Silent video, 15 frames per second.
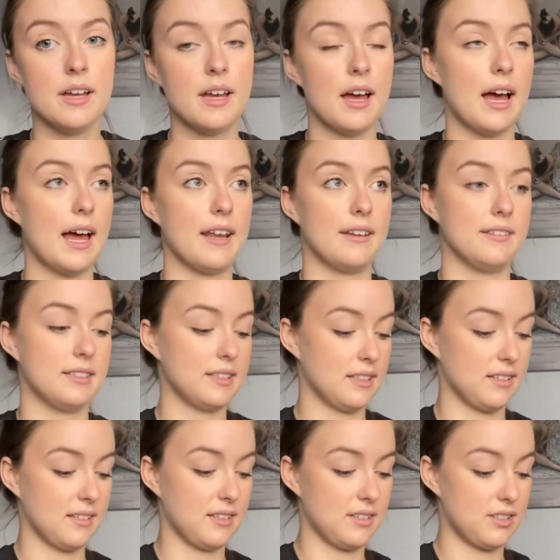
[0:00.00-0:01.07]
and
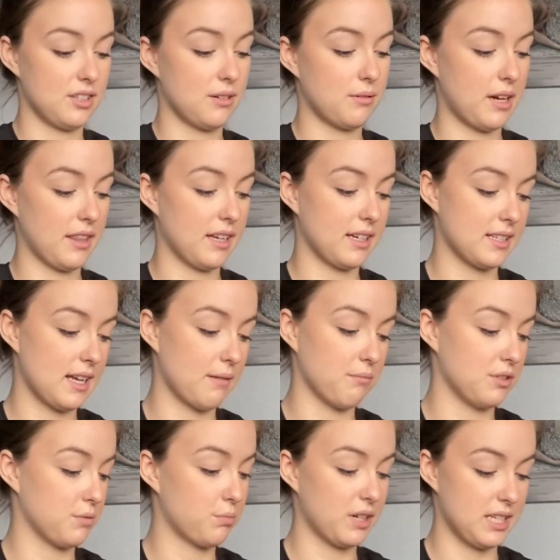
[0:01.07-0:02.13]
do you know what, I think a 10 was
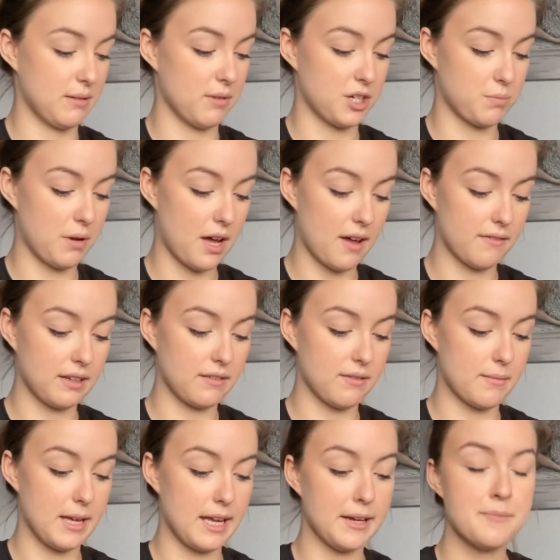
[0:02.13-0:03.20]
pretty much perfect for
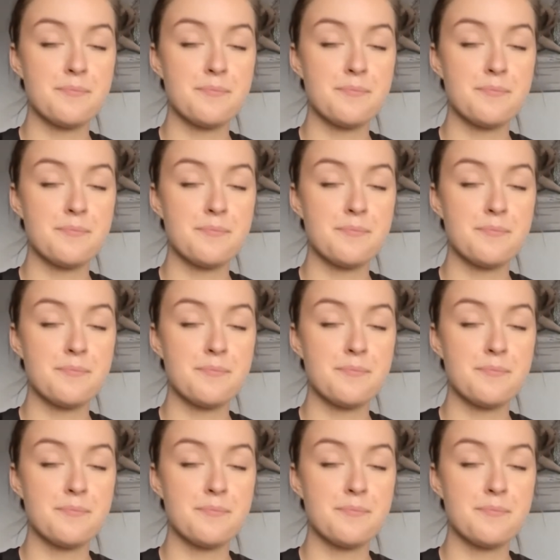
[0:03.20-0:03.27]
me.